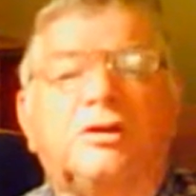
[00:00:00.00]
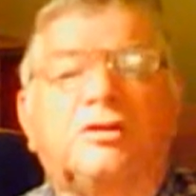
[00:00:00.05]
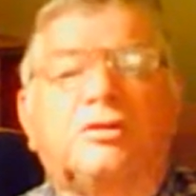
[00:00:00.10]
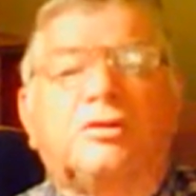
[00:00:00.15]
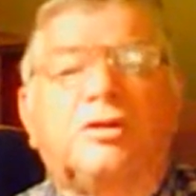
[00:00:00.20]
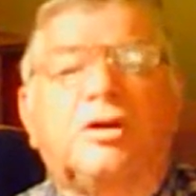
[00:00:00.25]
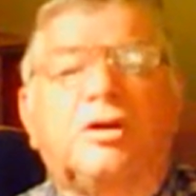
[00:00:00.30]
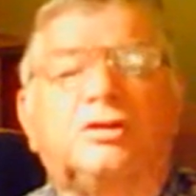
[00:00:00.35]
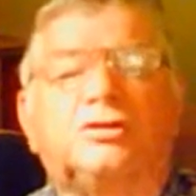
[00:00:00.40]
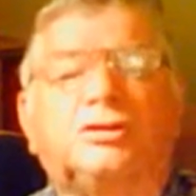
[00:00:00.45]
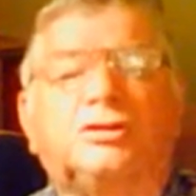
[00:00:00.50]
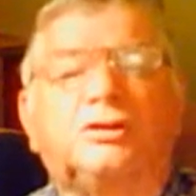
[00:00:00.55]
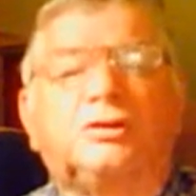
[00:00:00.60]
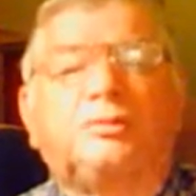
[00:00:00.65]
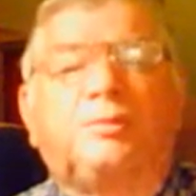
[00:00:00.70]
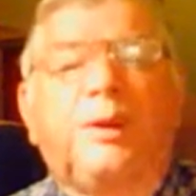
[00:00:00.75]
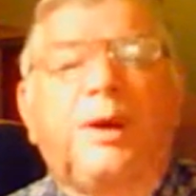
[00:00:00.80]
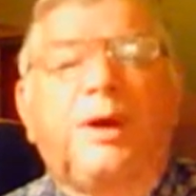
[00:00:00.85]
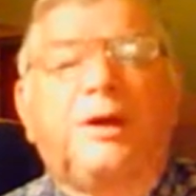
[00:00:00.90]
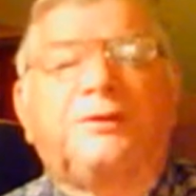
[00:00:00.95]
Cross his
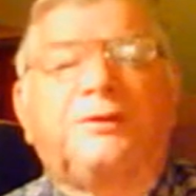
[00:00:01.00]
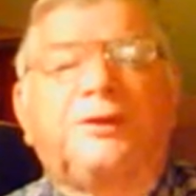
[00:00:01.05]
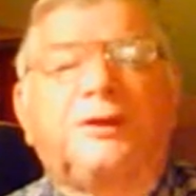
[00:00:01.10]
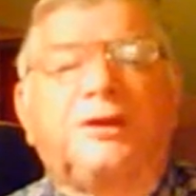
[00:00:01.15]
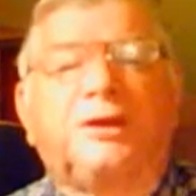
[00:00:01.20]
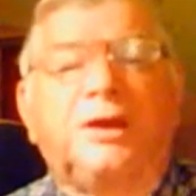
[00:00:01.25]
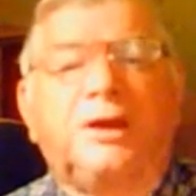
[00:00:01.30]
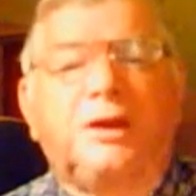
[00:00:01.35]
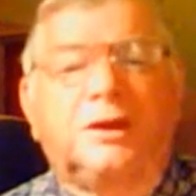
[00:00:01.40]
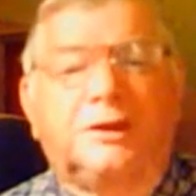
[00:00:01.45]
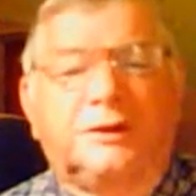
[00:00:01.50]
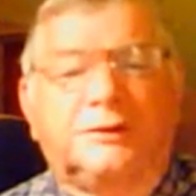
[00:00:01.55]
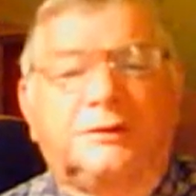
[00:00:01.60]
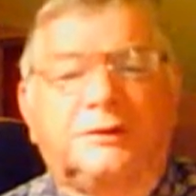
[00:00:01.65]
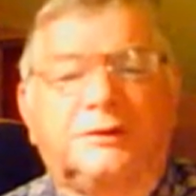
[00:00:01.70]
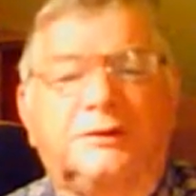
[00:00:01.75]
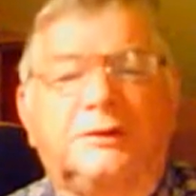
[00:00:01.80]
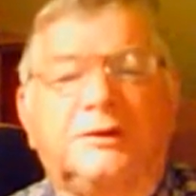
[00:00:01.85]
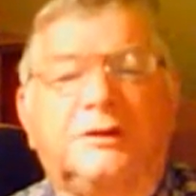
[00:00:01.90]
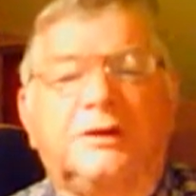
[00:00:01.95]
path again,
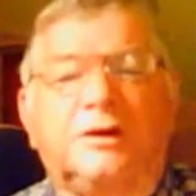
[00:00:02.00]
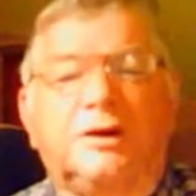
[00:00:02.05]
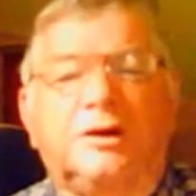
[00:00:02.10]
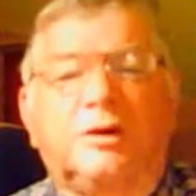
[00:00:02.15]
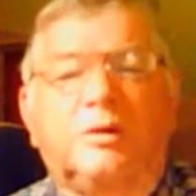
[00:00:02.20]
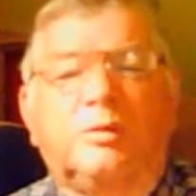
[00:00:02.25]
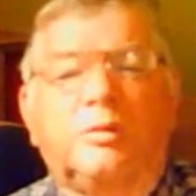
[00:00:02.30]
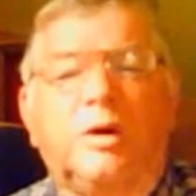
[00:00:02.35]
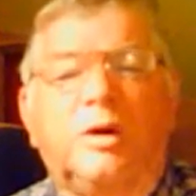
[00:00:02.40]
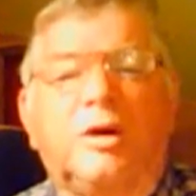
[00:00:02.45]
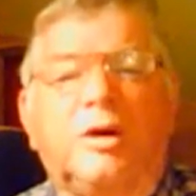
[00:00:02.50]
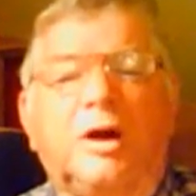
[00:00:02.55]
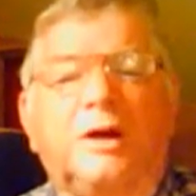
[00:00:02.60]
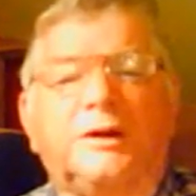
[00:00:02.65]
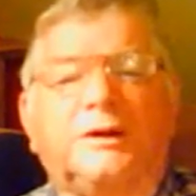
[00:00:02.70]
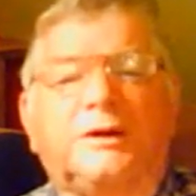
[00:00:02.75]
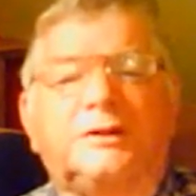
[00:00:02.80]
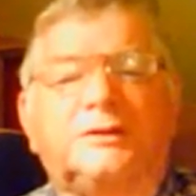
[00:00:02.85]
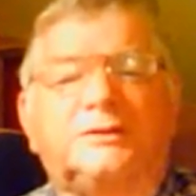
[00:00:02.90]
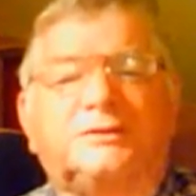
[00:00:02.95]
where
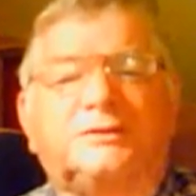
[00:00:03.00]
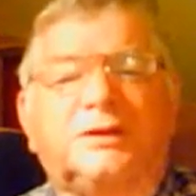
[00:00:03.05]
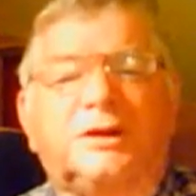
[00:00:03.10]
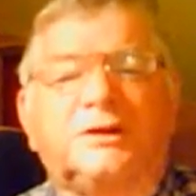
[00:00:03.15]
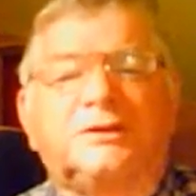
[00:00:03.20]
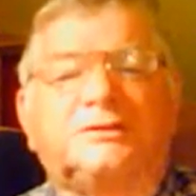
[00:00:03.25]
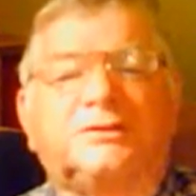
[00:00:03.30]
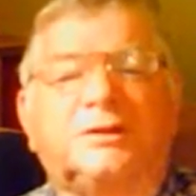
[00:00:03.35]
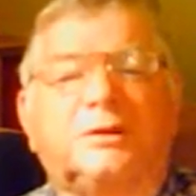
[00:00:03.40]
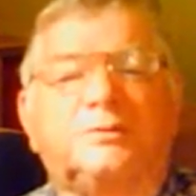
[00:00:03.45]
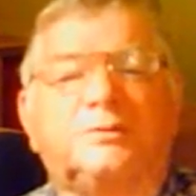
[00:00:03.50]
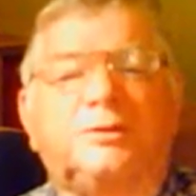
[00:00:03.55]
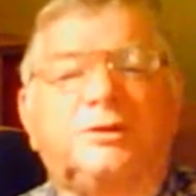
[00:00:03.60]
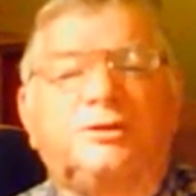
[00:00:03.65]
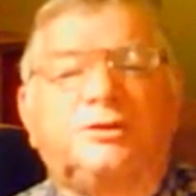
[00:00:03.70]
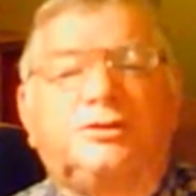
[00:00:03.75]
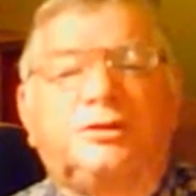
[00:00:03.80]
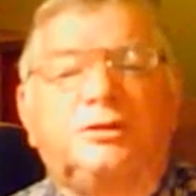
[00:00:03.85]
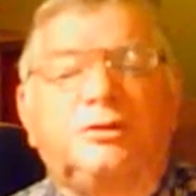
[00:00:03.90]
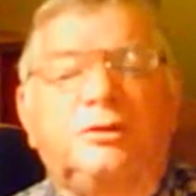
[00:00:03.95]
I can say
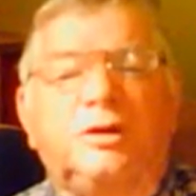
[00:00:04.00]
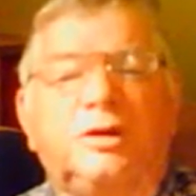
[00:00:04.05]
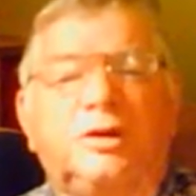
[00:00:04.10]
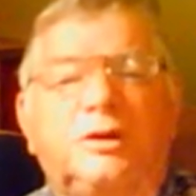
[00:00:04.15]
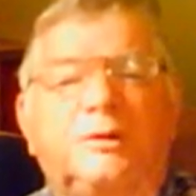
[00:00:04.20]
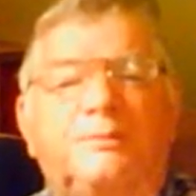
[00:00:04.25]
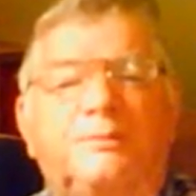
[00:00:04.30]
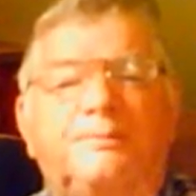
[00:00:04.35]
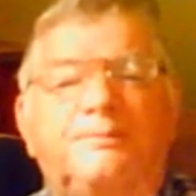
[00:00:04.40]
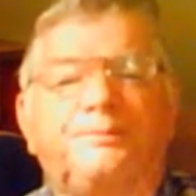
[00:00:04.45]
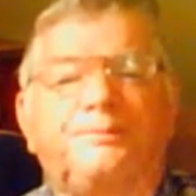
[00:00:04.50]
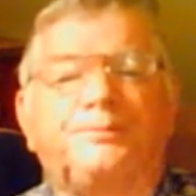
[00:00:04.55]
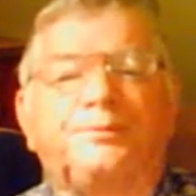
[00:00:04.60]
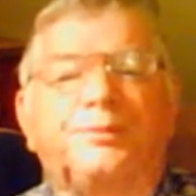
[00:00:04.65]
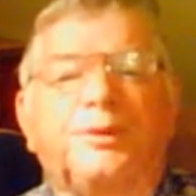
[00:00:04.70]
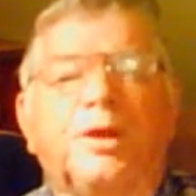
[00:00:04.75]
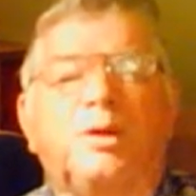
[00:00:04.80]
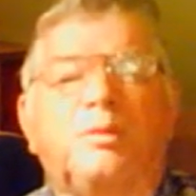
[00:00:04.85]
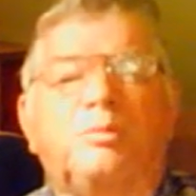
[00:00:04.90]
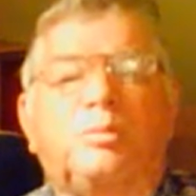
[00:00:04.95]
something to him
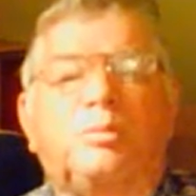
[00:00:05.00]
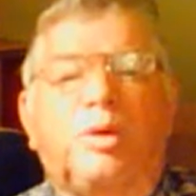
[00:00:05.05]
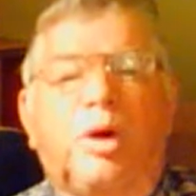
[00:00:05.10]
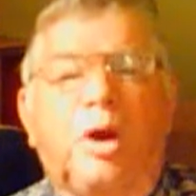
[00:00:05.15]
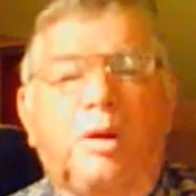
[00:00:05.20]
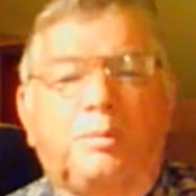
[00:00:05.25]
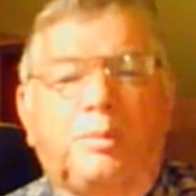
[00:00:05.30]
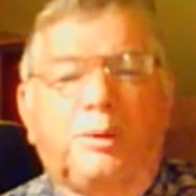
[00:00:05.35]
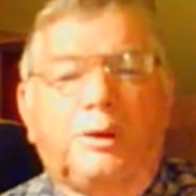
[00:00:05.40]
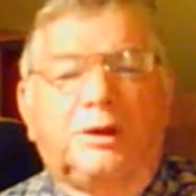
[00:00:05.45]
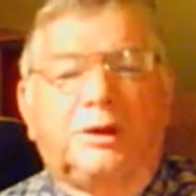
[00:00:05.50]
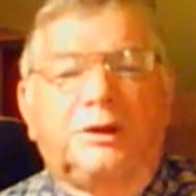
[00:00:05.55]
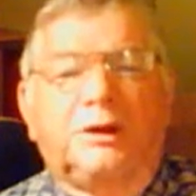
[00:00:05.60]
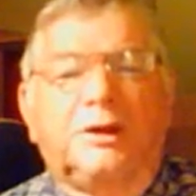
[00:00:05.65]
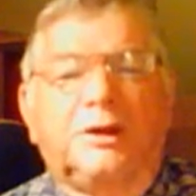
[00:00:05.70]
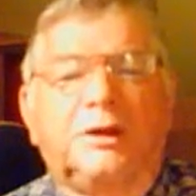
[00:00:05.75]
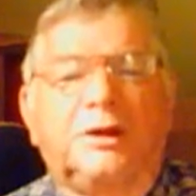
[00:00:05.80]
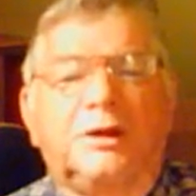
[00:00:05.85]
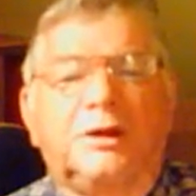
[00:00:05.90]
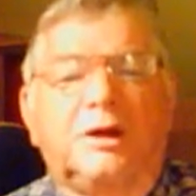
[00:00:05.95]
properly
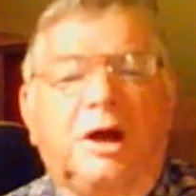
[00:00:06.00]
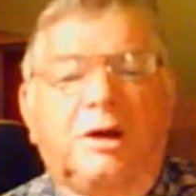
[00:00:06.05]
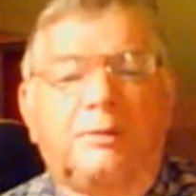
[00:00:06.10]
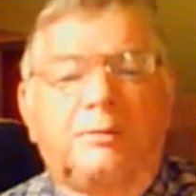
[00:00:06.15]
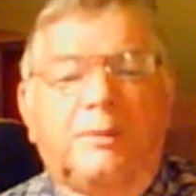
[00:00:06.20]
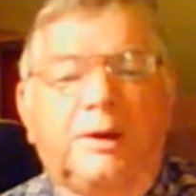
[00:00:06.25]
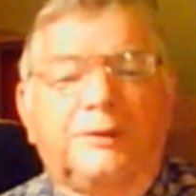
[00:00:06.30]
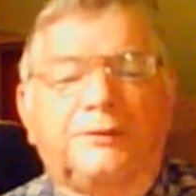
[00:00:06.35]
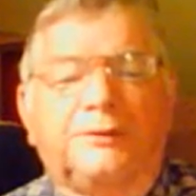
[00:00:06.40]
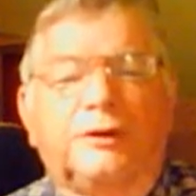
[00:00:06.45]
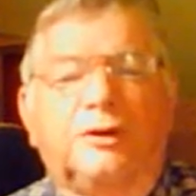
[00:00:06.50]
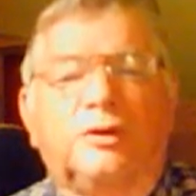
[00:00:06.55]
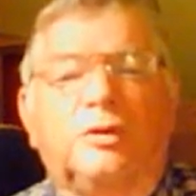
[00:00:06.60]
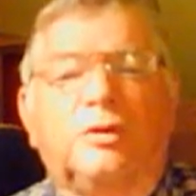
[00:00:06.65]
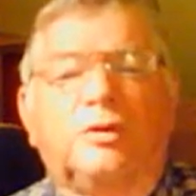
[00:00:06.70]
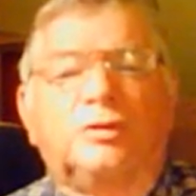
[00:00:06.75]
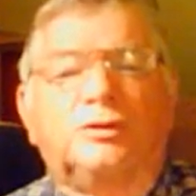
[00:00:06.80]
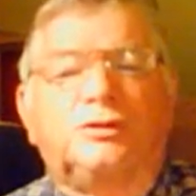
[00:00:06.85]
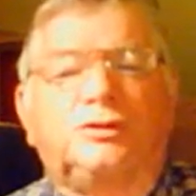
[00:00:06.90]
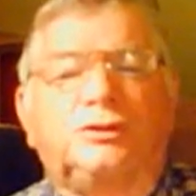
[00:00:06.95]
about the
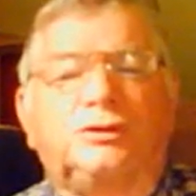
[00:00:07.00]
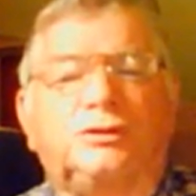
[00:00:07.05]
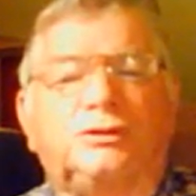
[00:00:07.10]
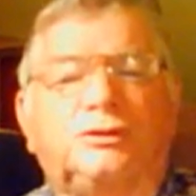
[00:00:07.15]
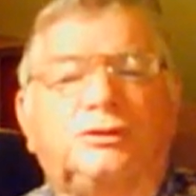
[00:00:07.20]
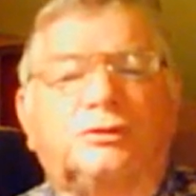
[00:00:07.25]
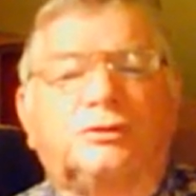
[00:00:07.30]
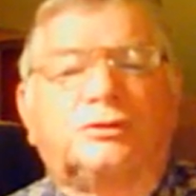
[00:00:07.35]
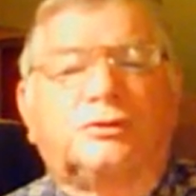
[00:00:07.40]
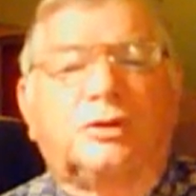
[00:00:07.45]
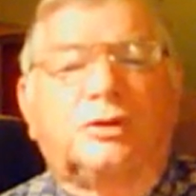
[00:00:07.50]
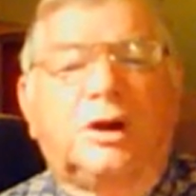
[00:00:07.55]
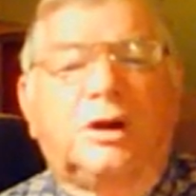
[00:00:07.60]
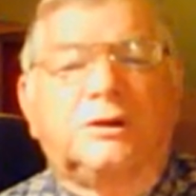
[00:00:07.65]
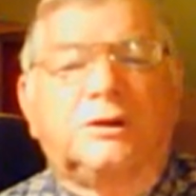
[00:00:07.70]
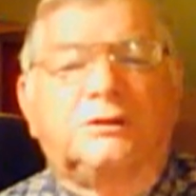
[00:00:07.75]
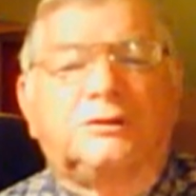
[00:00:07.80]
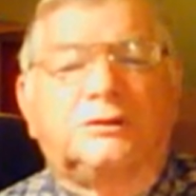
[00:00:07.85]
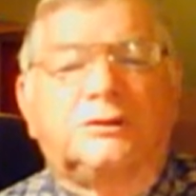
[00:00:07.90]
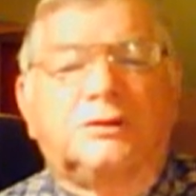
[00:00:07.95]
Lord Jesus
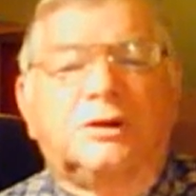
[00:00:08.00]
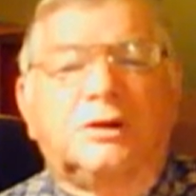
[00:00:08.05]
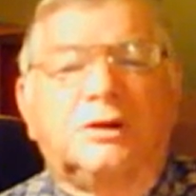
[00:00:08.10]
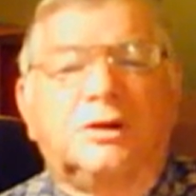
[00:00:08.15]
Christ.